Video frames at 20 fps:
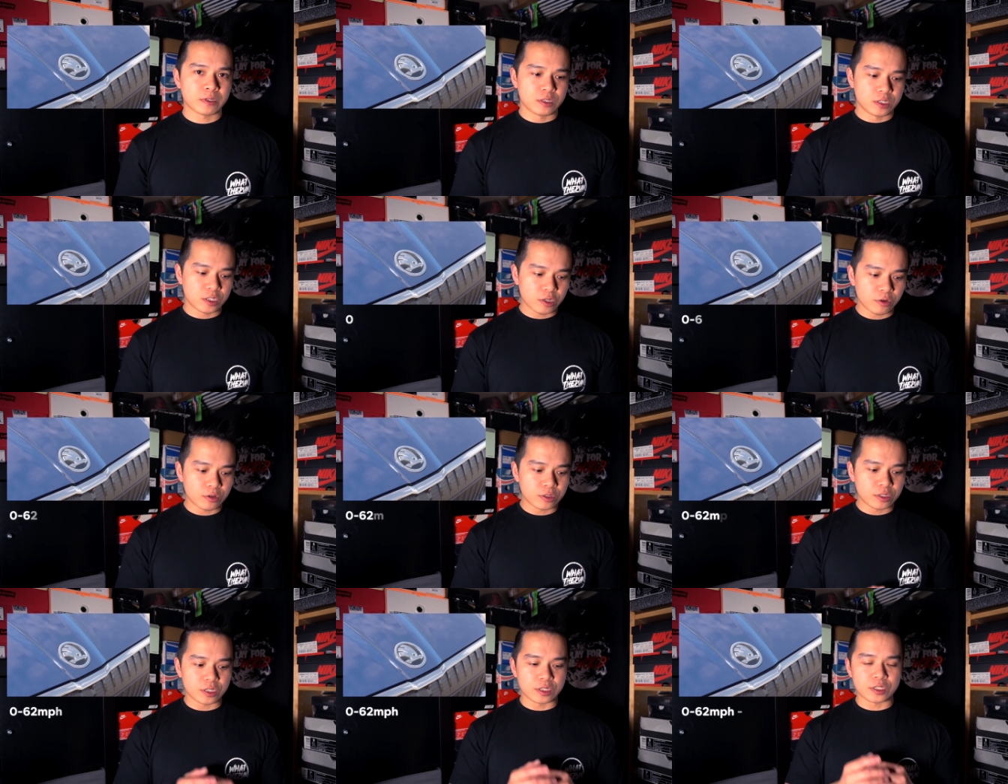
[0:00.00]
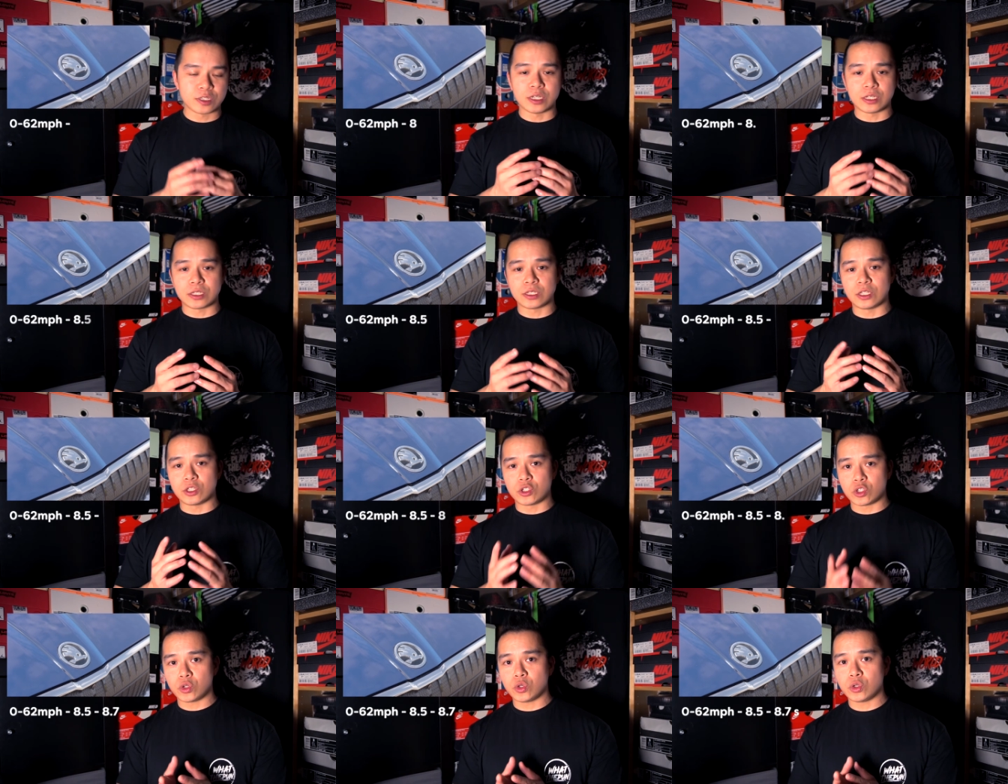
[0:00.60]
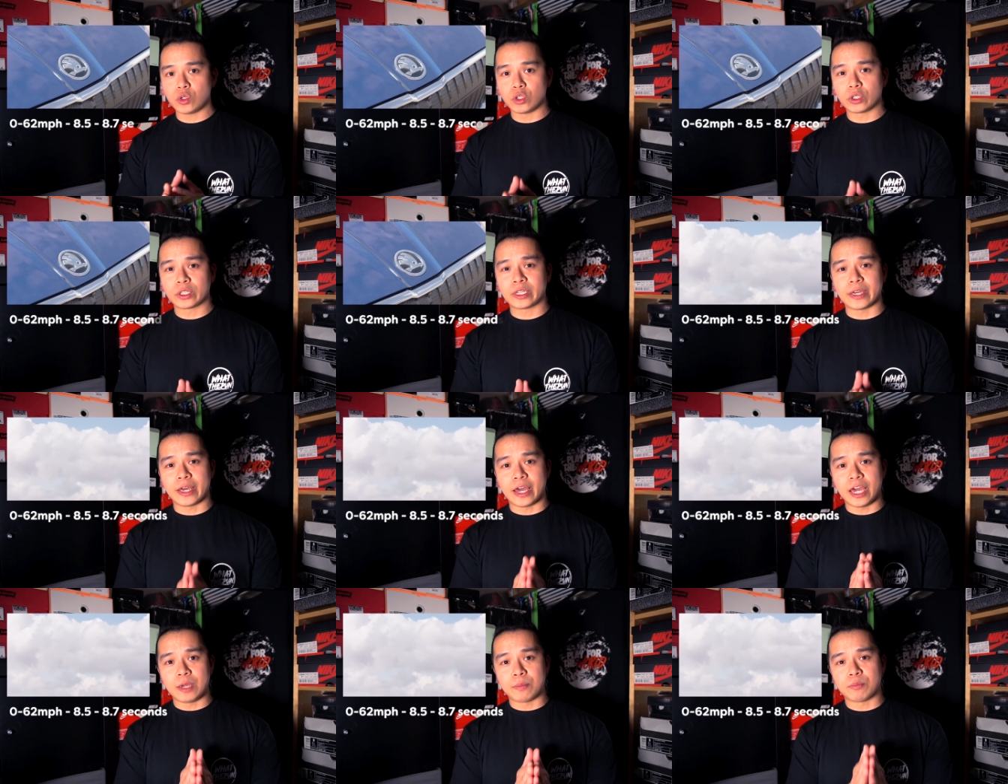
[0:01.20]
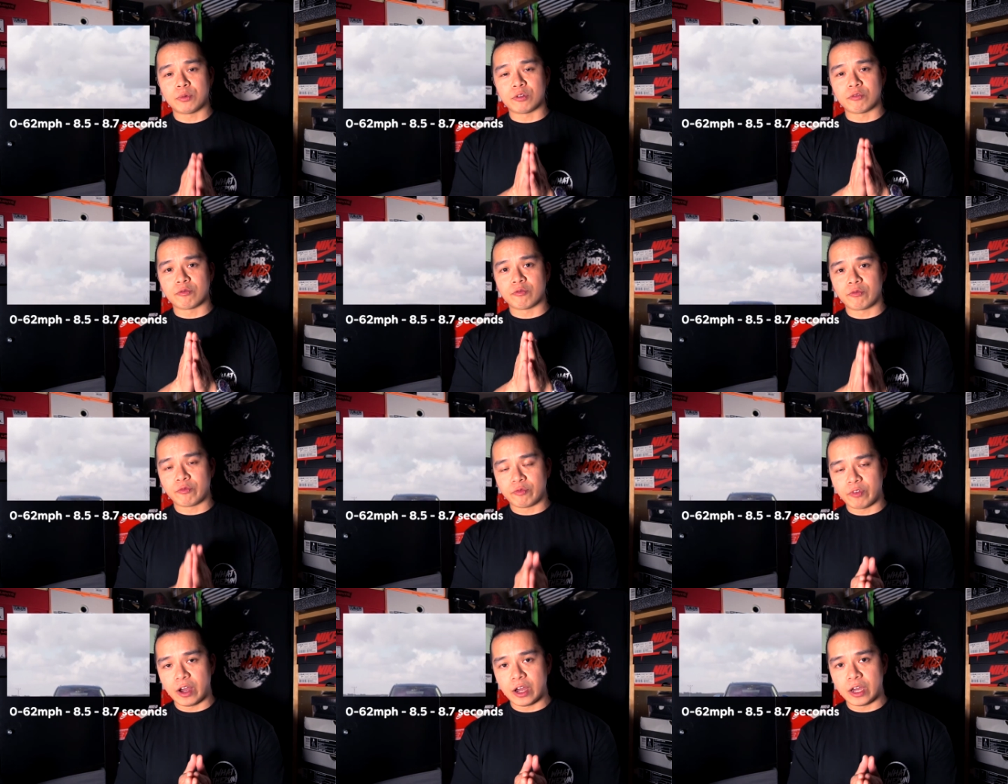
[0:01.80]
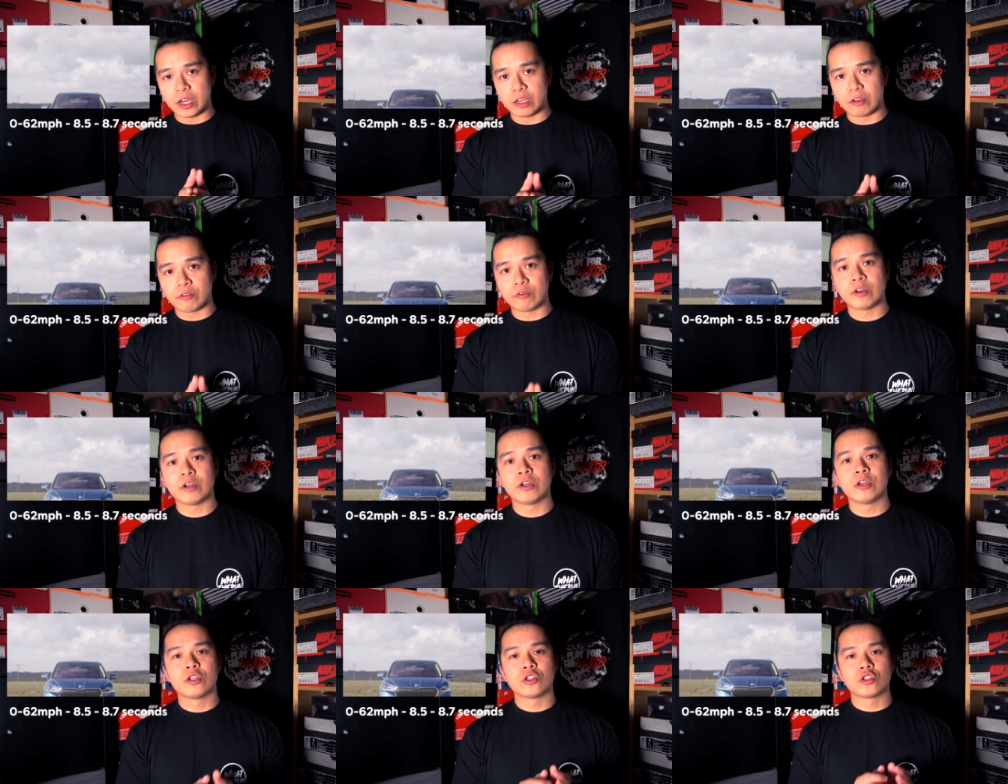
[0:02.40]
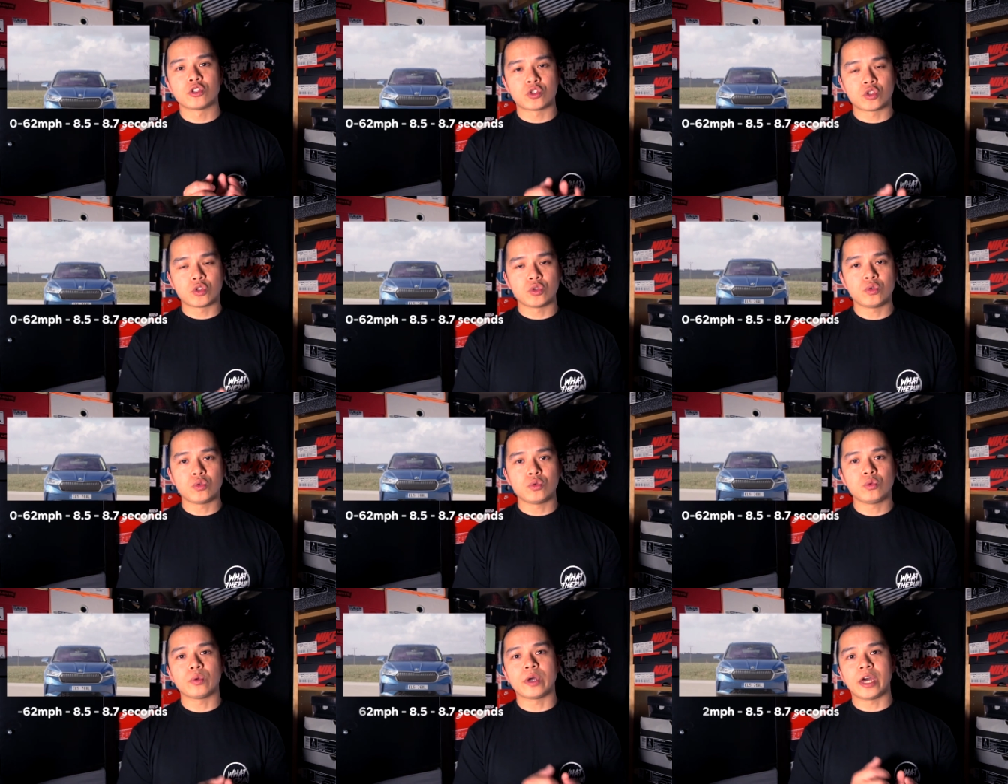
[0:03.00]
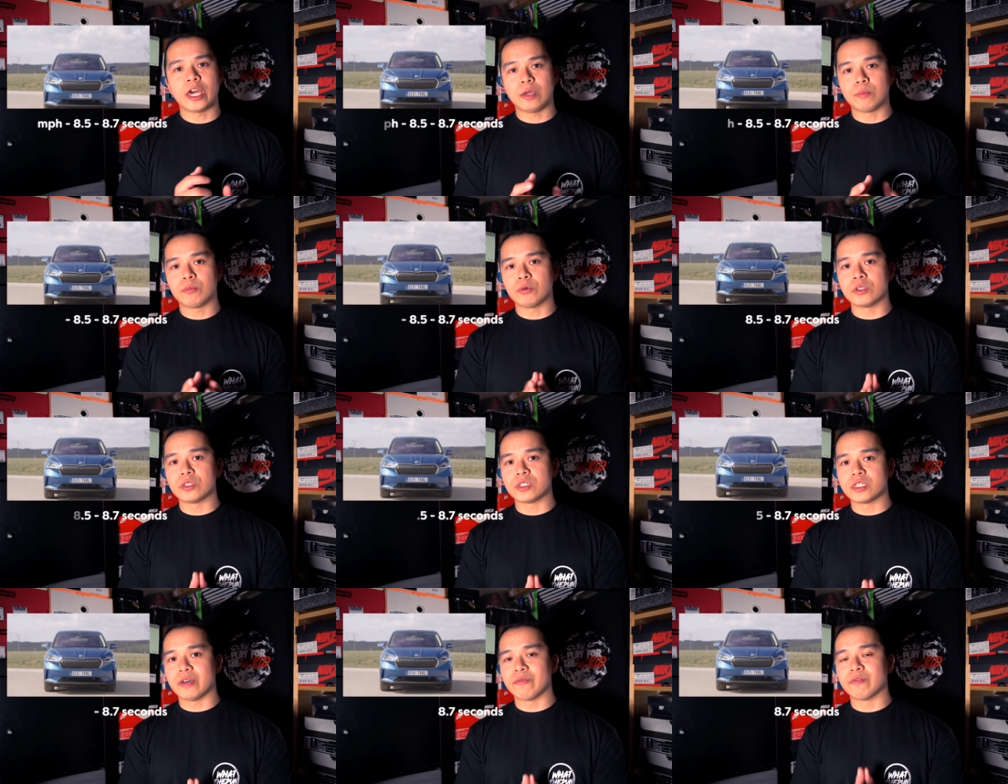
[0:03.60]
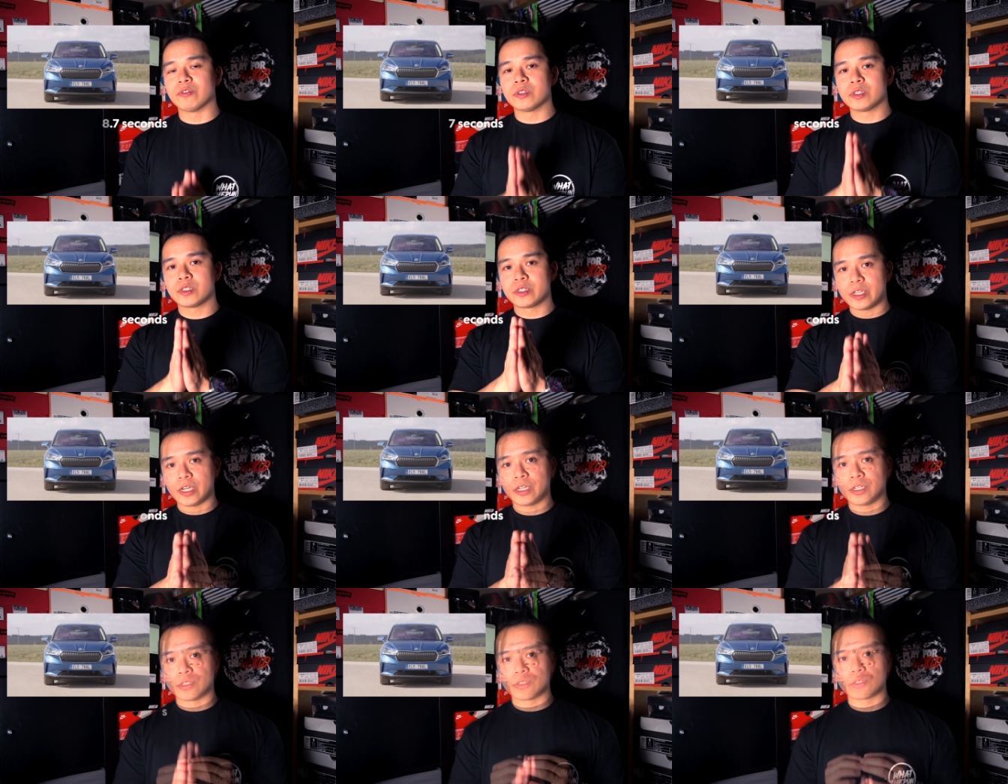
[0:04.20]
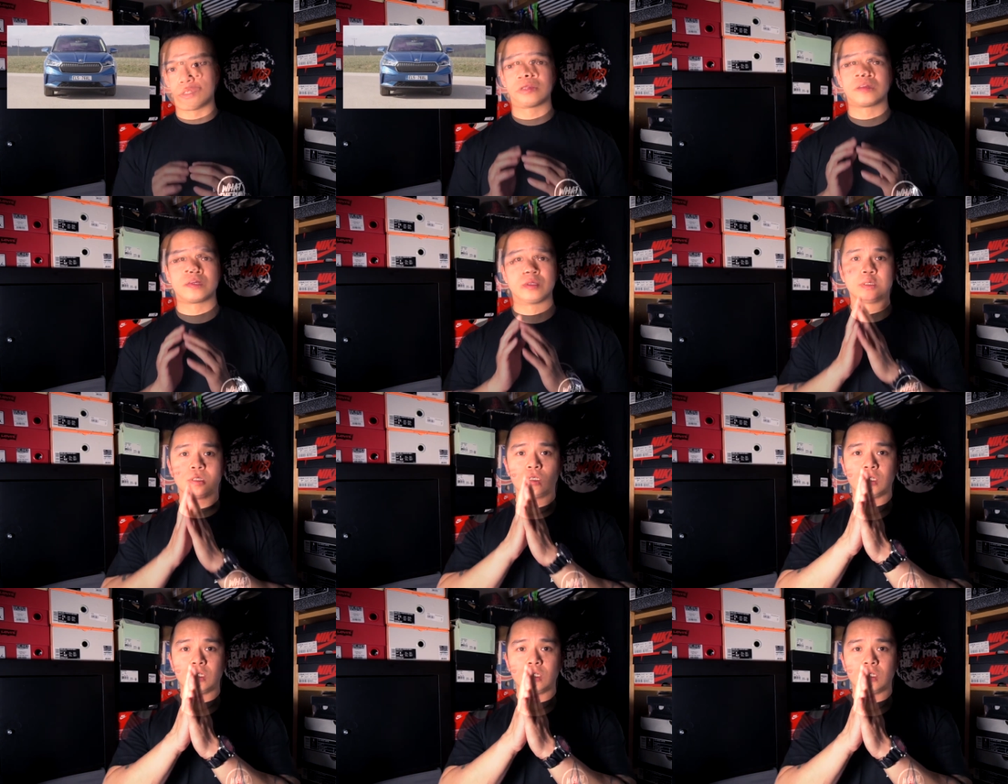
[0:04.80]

0 to 62, you're looking at 8.5 to 8.7 seconds.